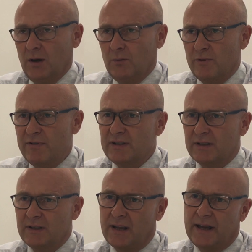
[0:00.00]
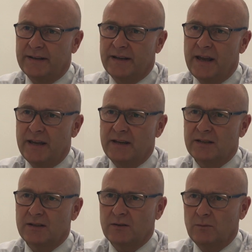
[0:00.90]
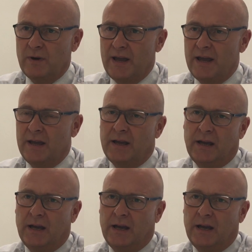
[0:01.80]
We recently had a case where